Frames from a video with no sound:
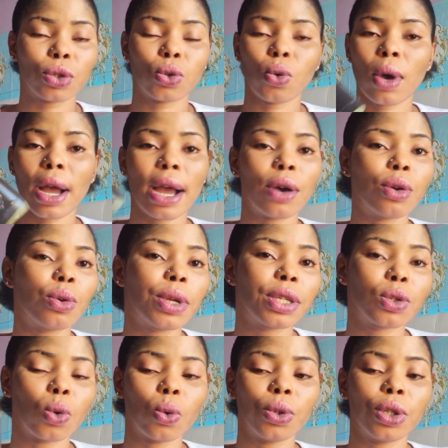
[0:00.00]
So I
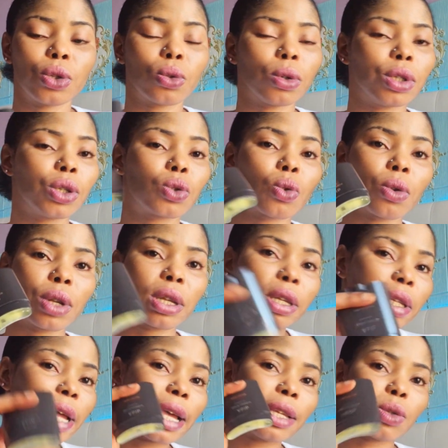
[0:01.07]
always hold this one. This one,
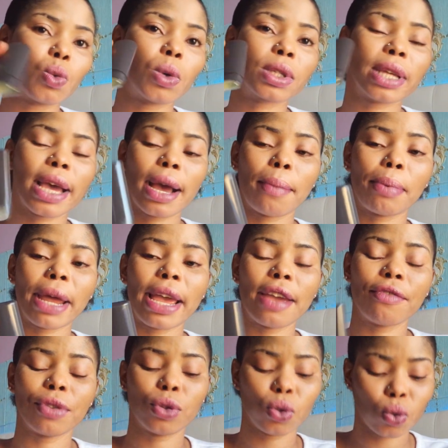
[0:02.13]
that is what I apply
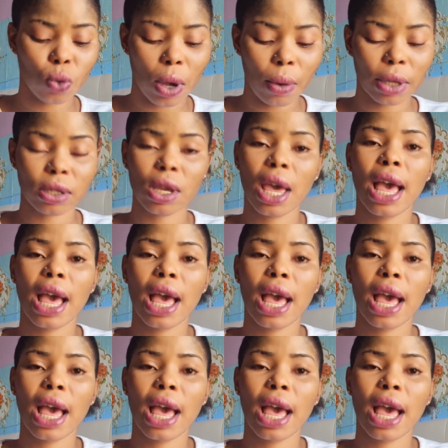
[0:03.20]
every 2 hours.